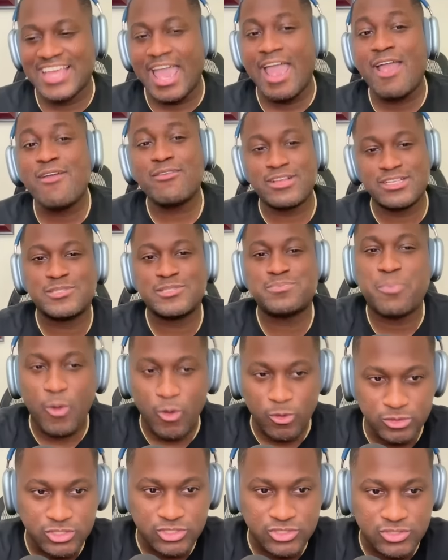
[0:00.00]
Erik
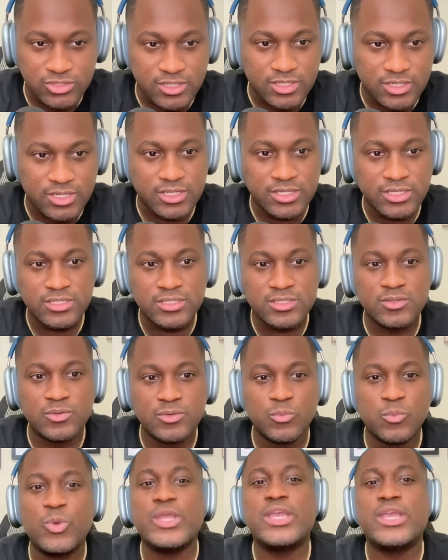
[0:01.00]
Spoelstra,
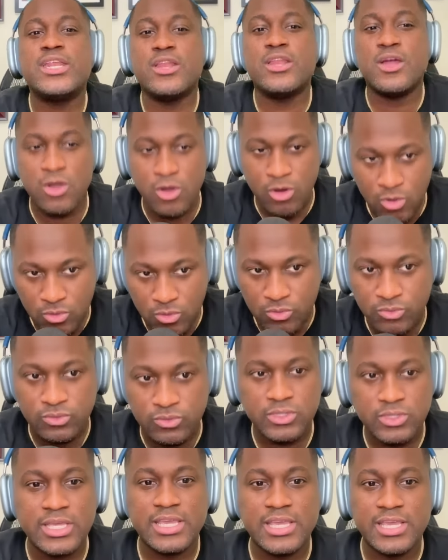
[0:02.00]
we know,
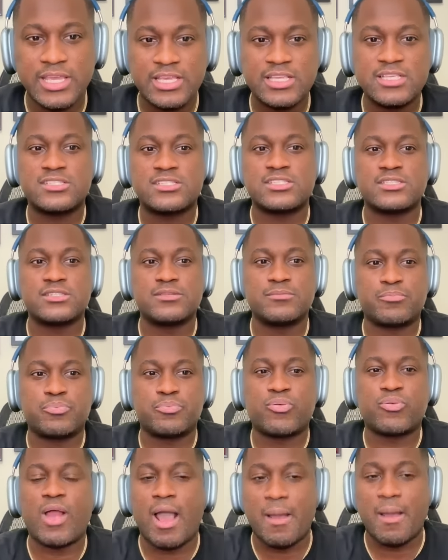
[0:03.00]
is
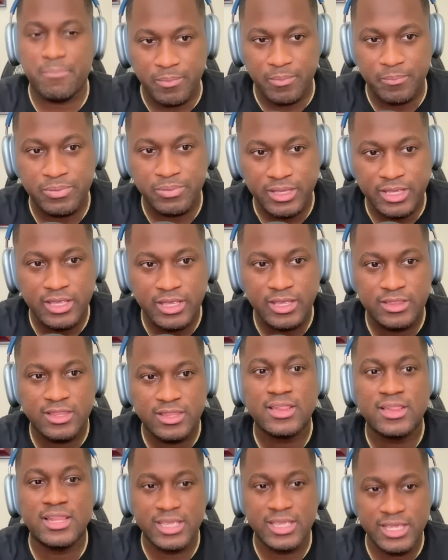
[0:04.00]
probably
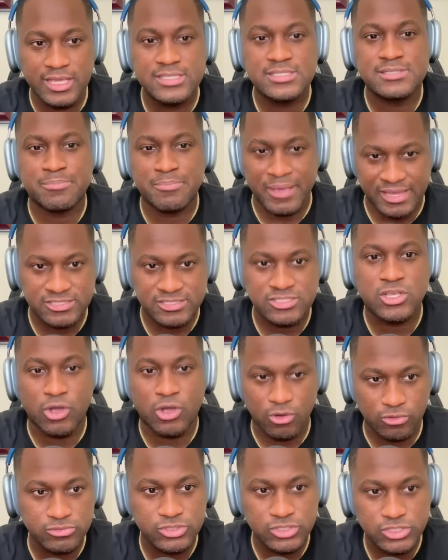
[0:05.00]
the league's best
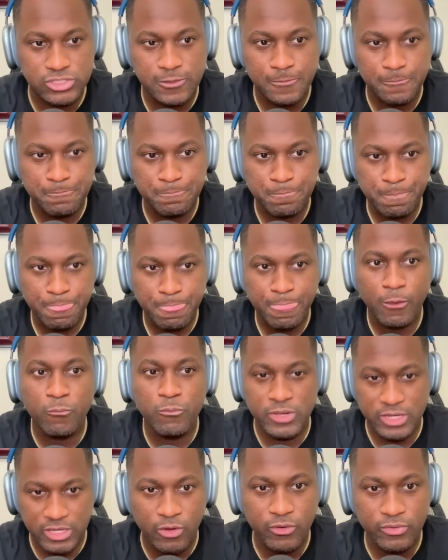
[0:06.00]
coach.
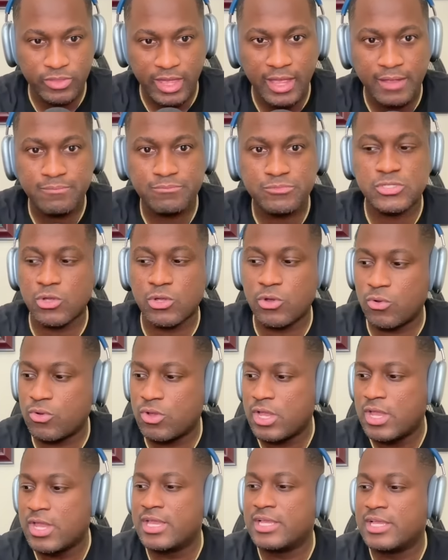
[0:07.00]
We know that. So
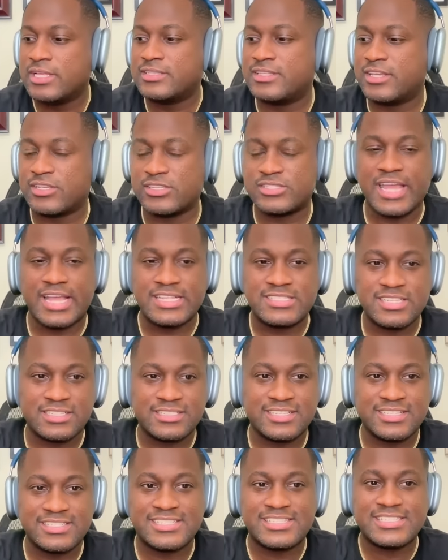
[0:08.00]
that's a
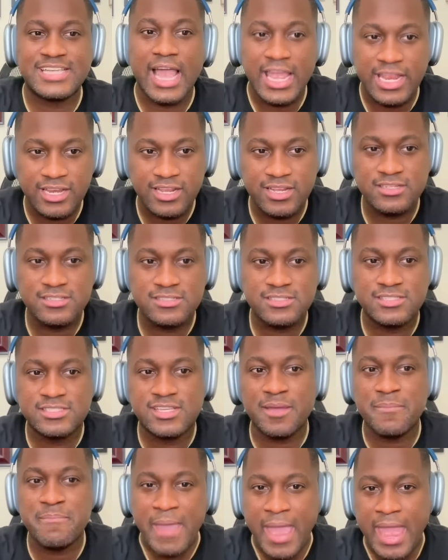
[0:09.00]
decided
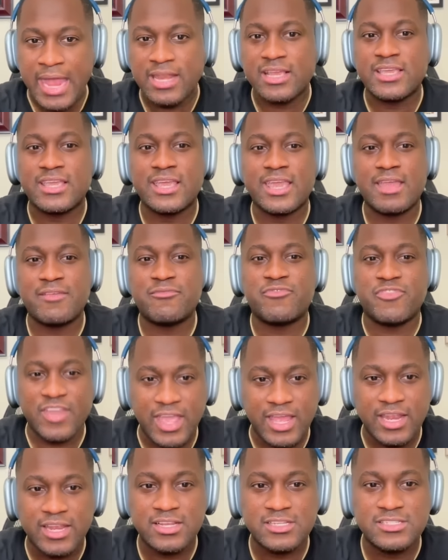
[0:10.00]
schematic
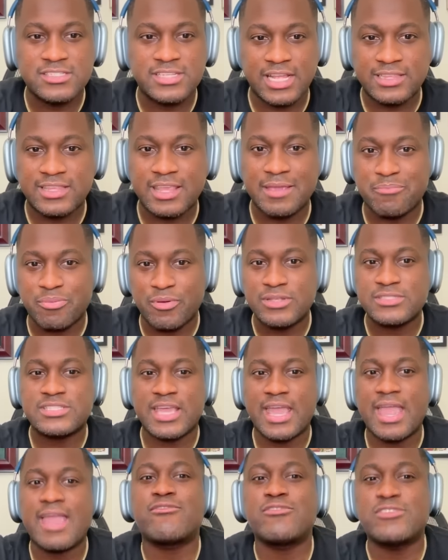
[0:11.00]
advantage that they bring
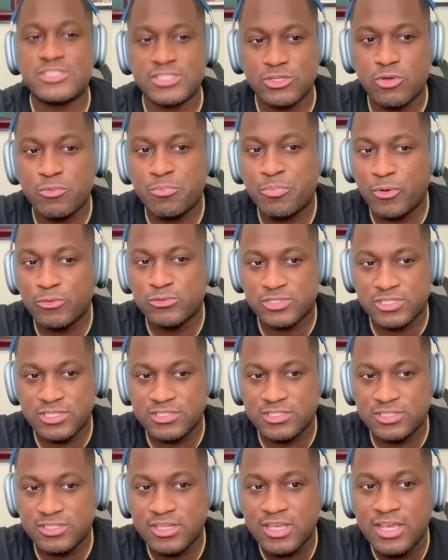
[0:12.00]
to every single
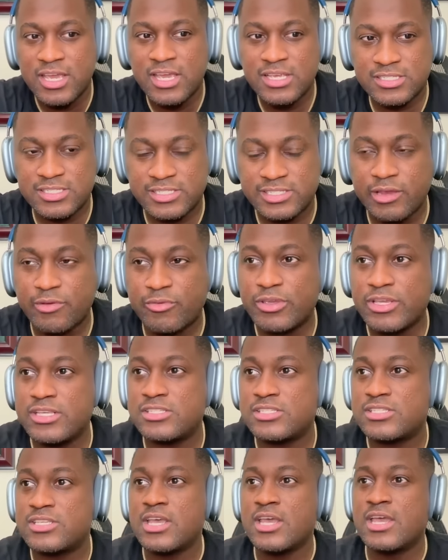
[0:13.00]
postseason
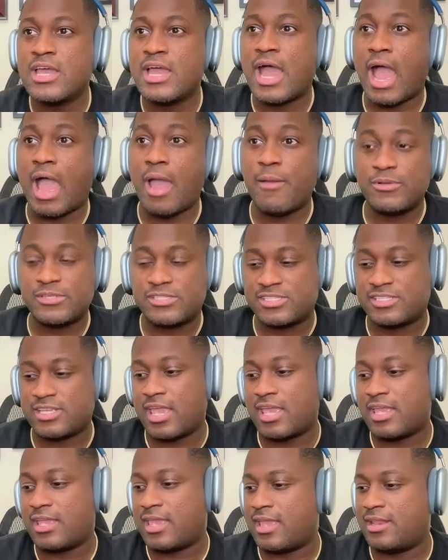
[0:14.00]
series. I would
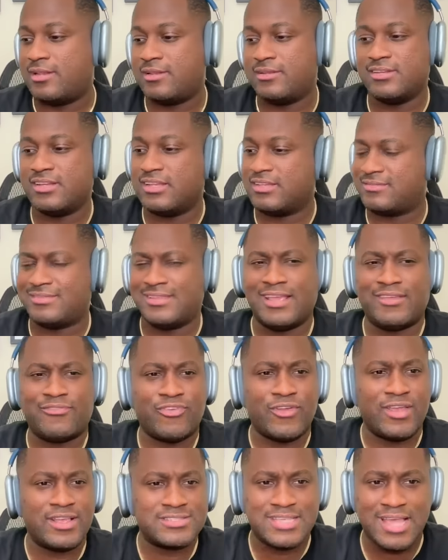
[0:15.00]
say, and Knick
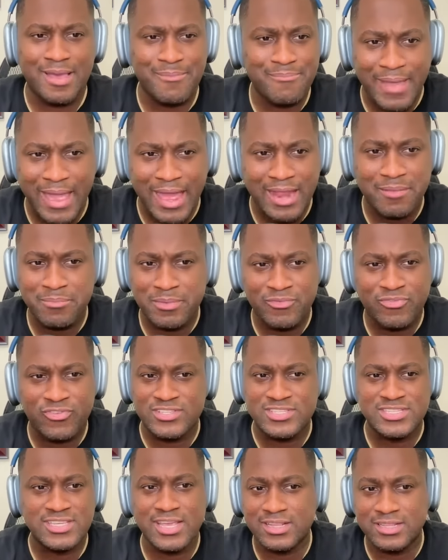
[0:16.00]
fans got mad at me for
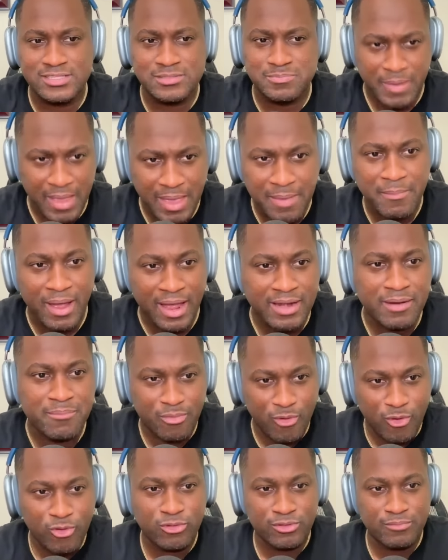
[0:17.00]
saying this. Bam
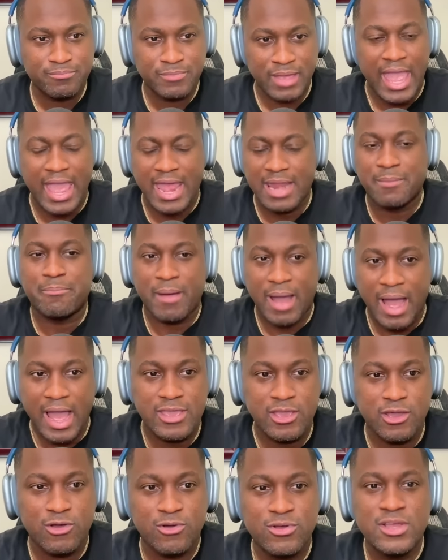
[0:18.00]

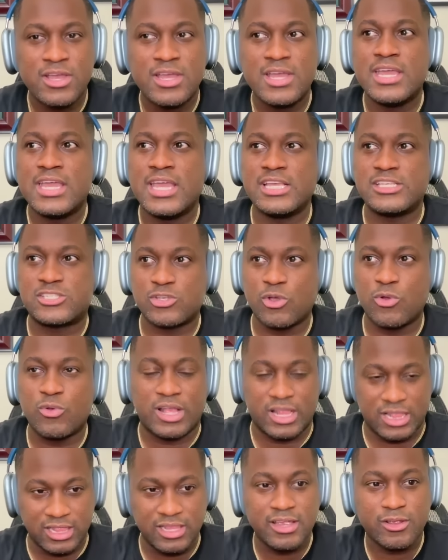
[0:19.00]
Adebayo is so
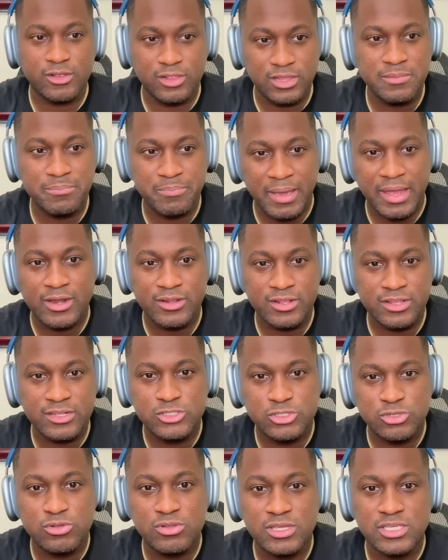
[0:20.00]
clearly better than
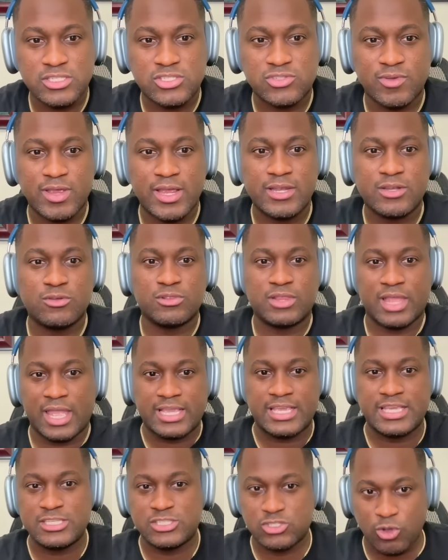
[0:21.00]
Julius Randle.
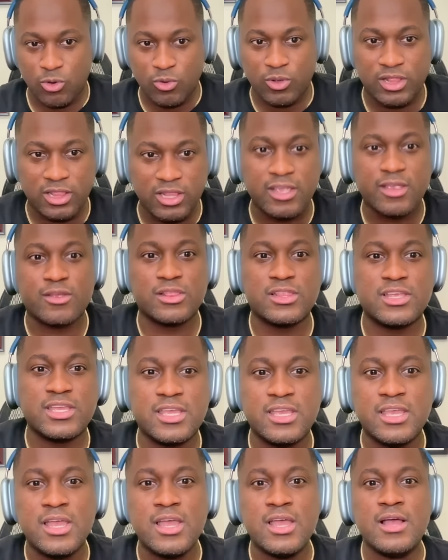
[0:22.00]
Like he's so
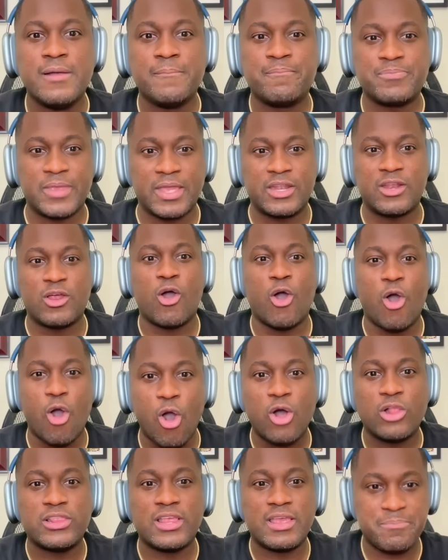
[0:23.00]
clearly an yeah.
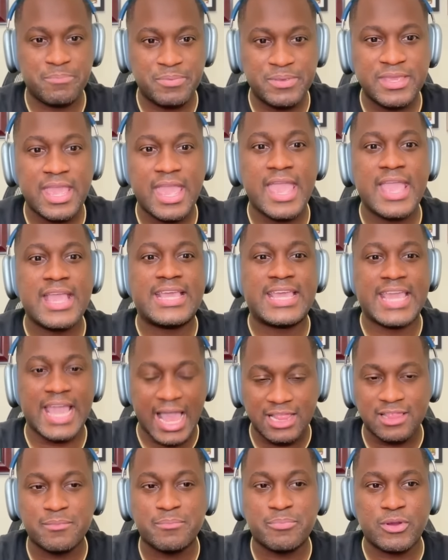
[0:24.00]
all NBA
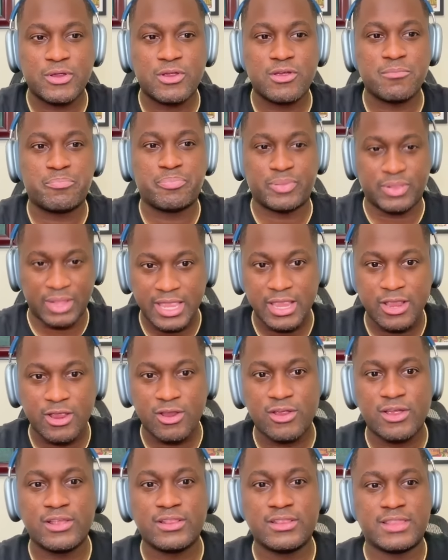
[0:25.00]
caliber
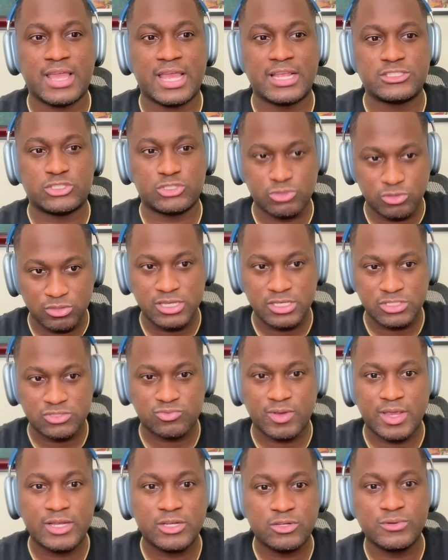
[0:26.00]
player that yeah. Julius
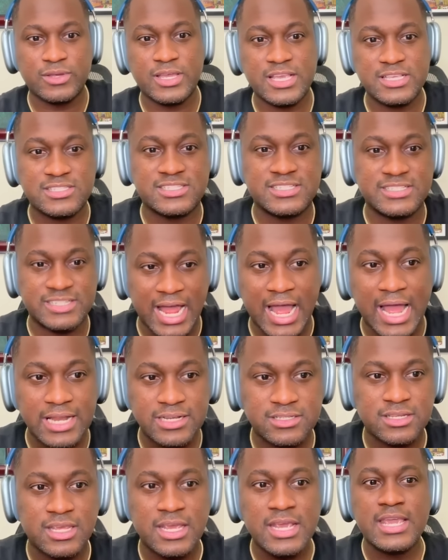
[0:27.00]
Randle is not,
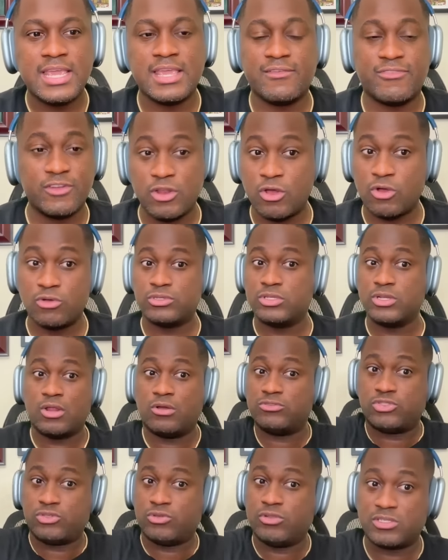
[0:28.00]
even though, you
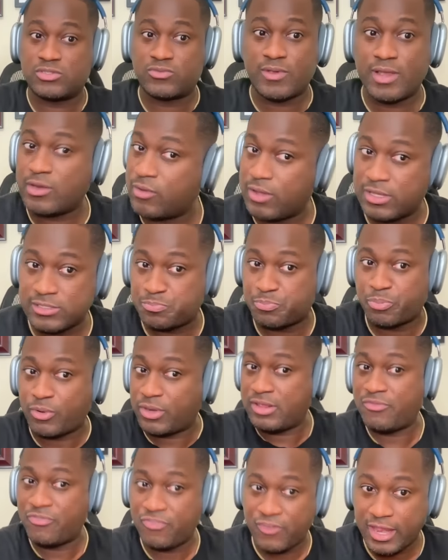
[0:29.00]
know, Julius Randle has
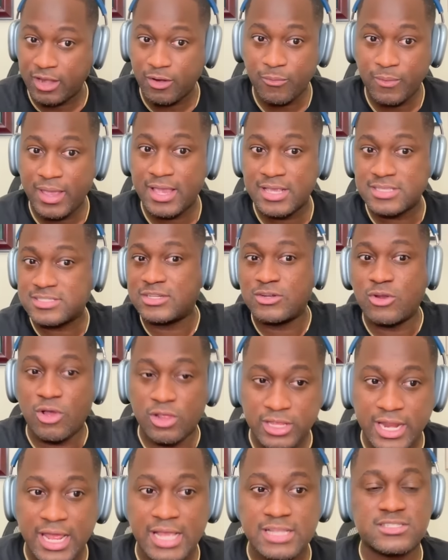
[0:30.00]
pretty fadeaways and
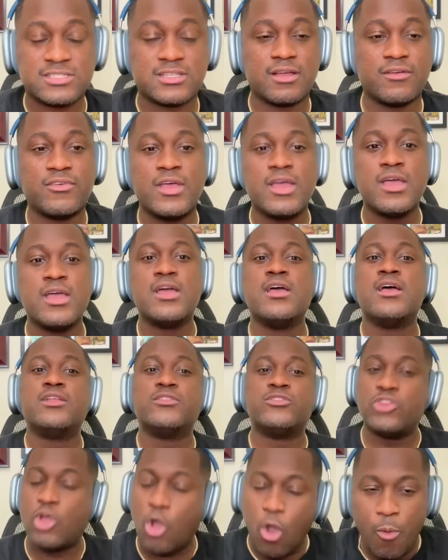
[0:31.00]
all of that stuff.
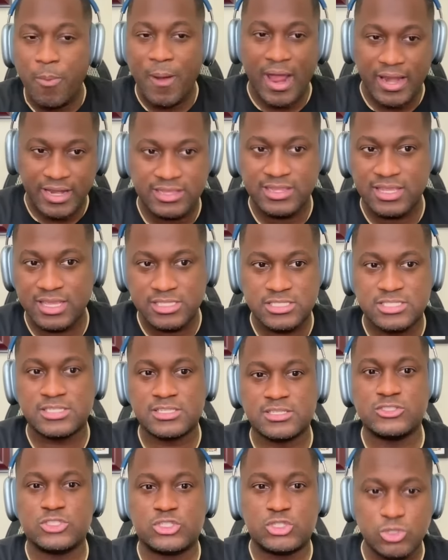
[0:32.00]
Nobody thinks
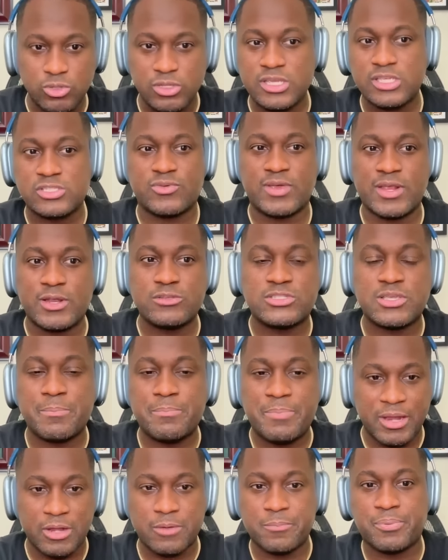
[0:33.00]
Julius Randle's a
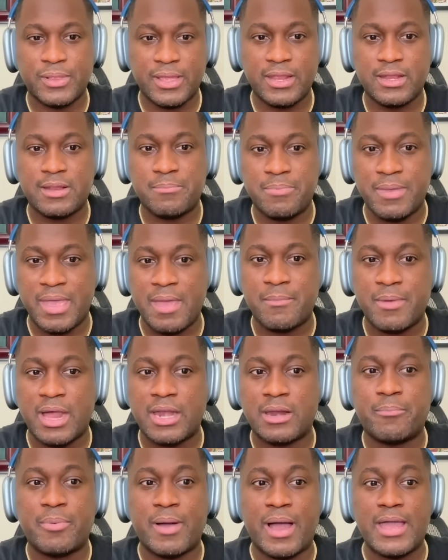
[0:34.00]
better player than Bam
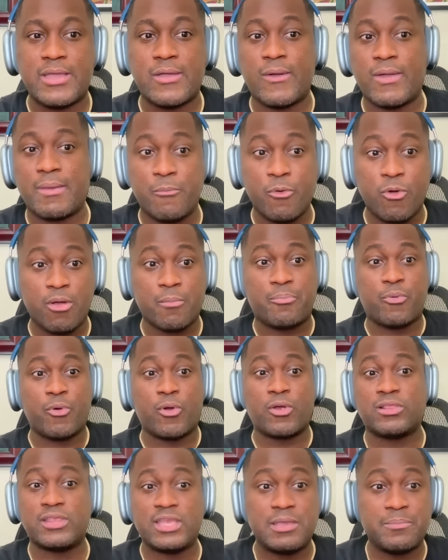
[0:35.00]
Adebayo. And more
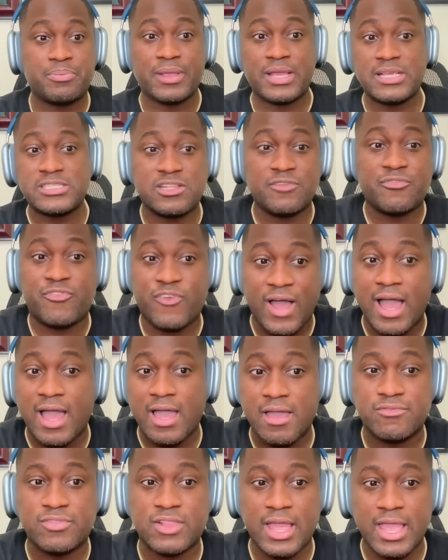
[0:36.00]
importantly, he plays the
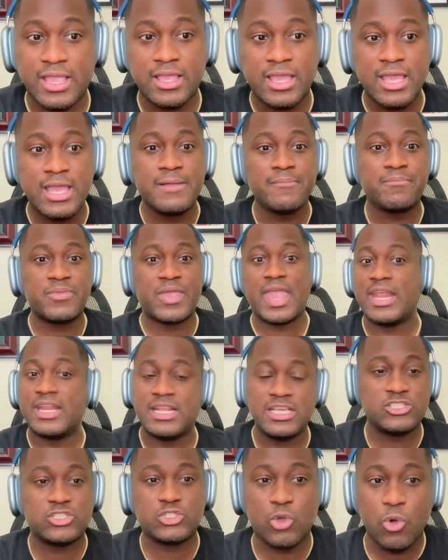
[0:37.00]
five, like, and
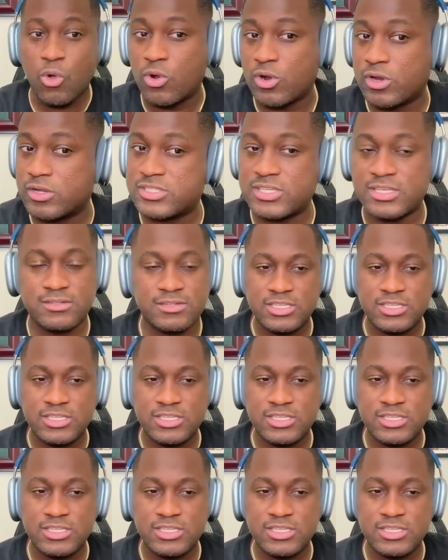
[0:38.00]
he scores and